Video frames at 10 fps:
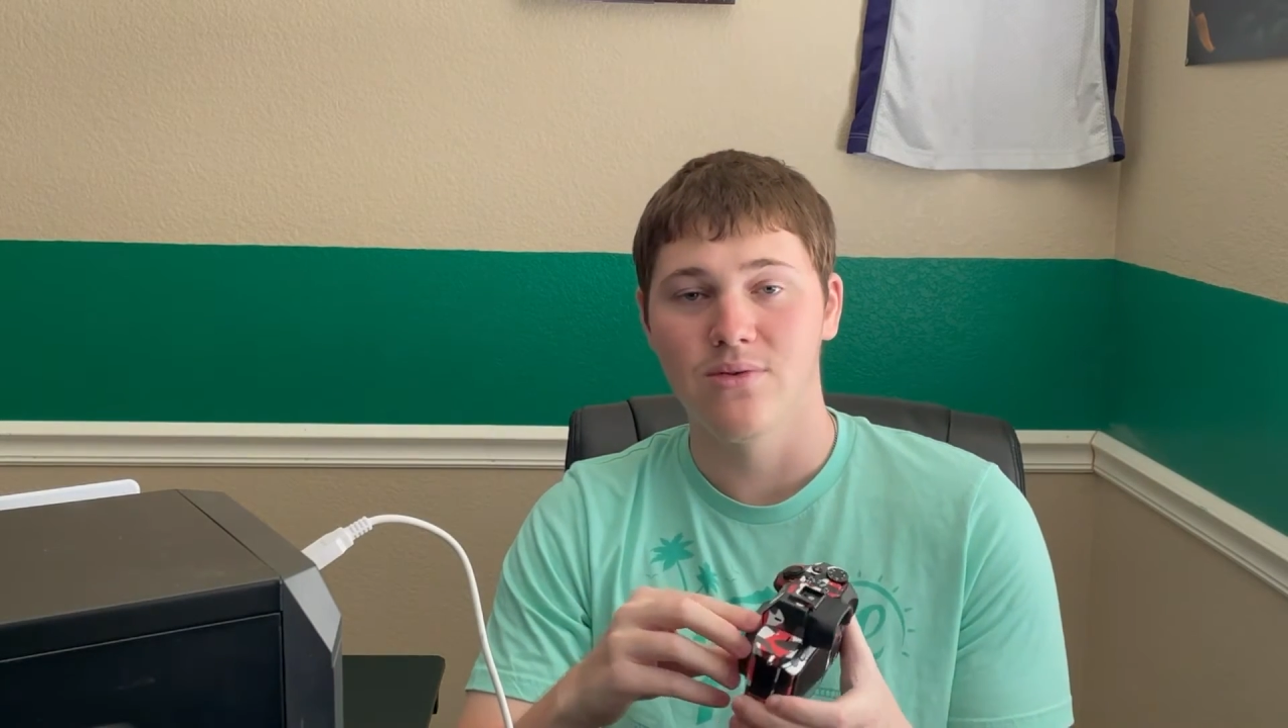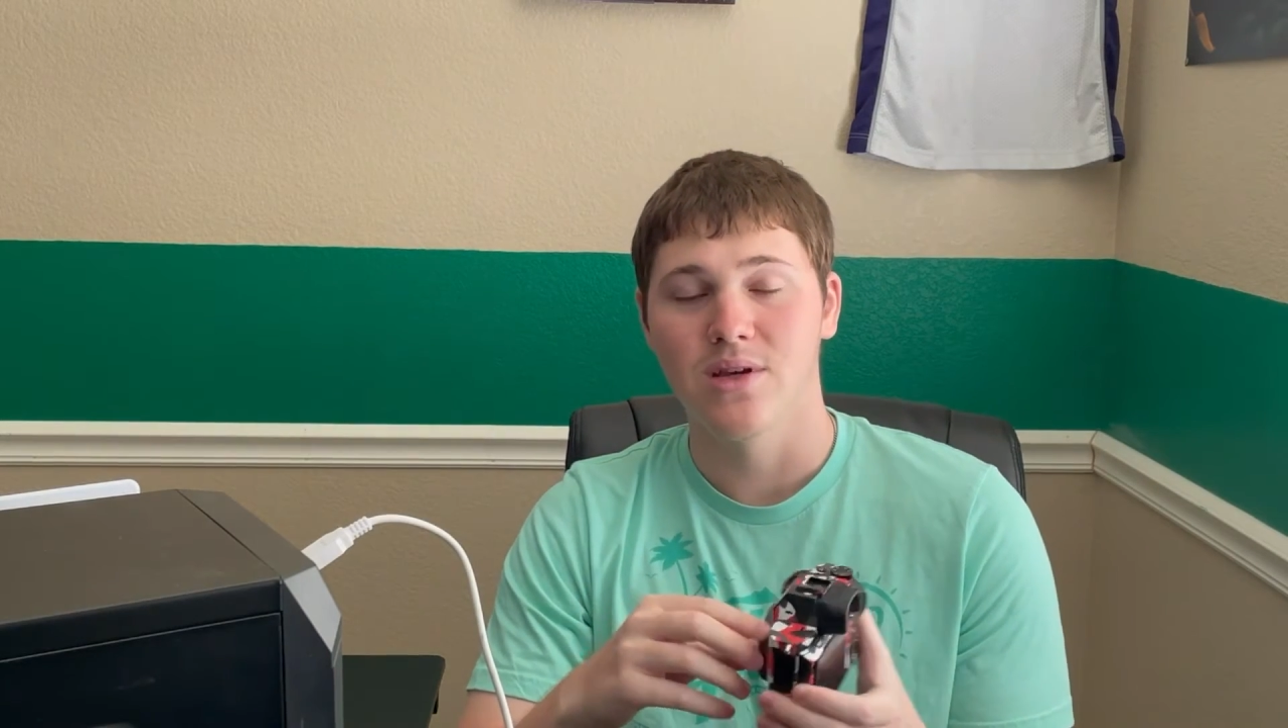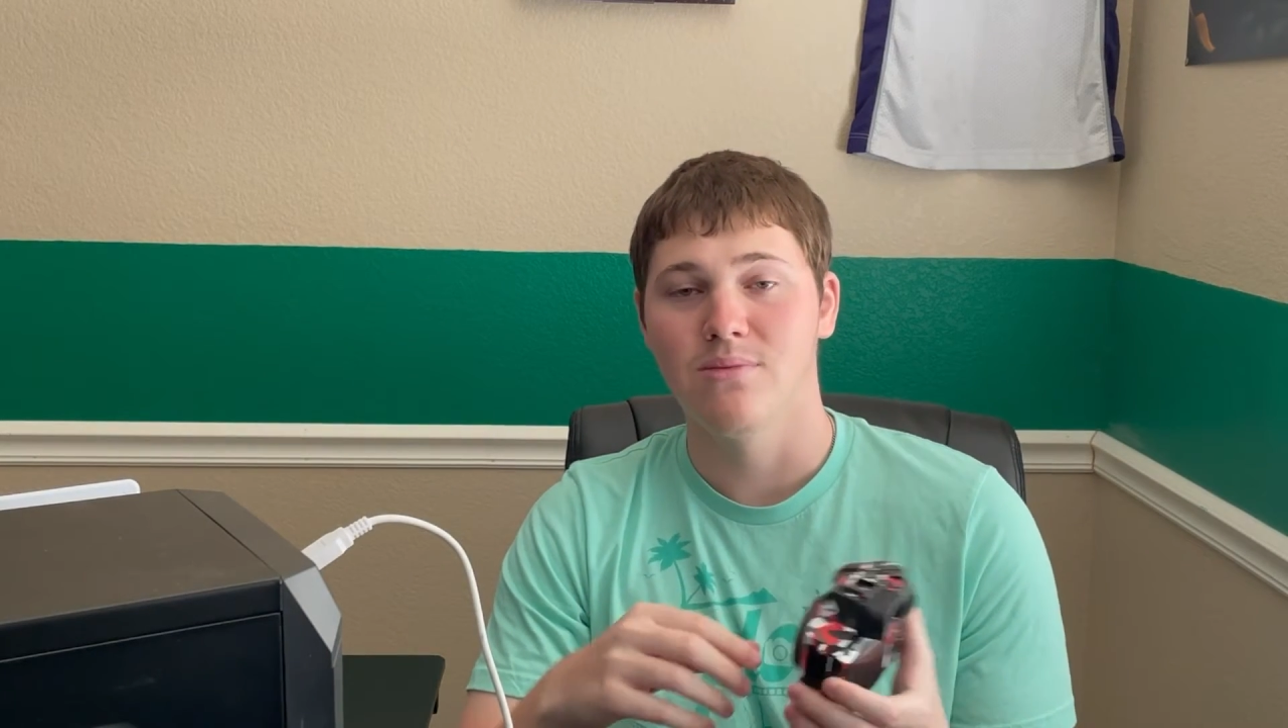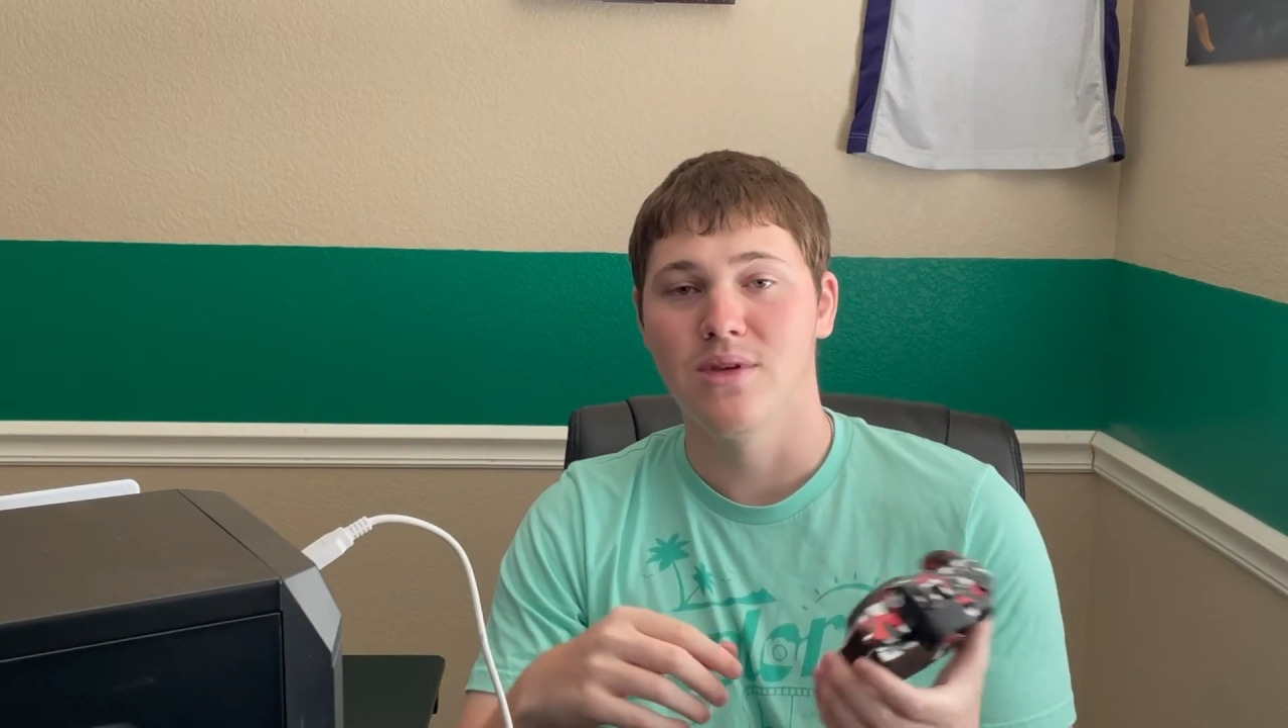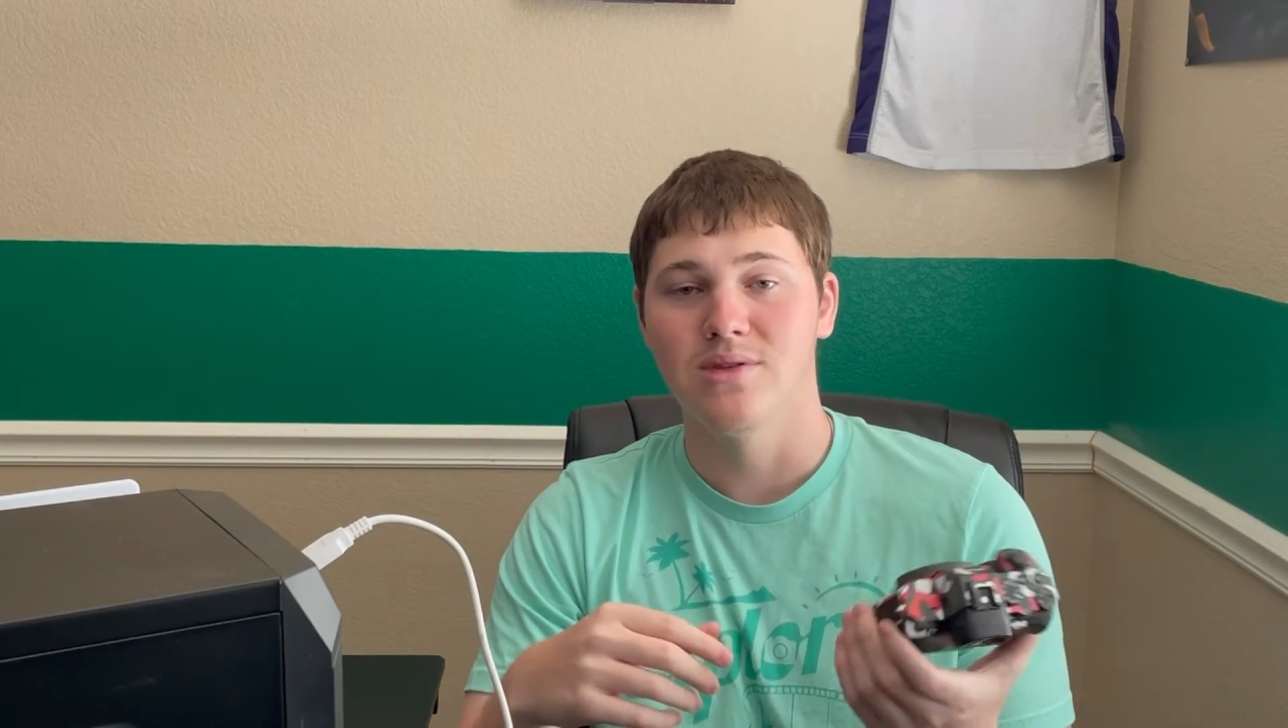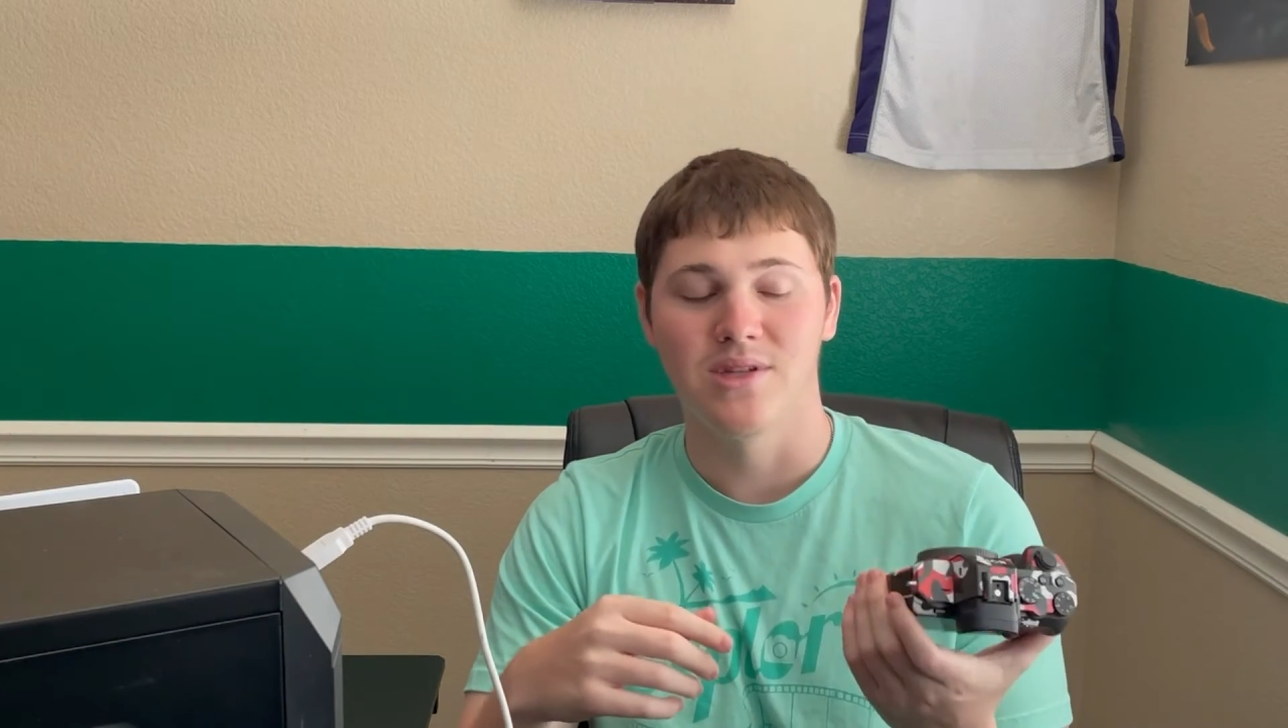recommend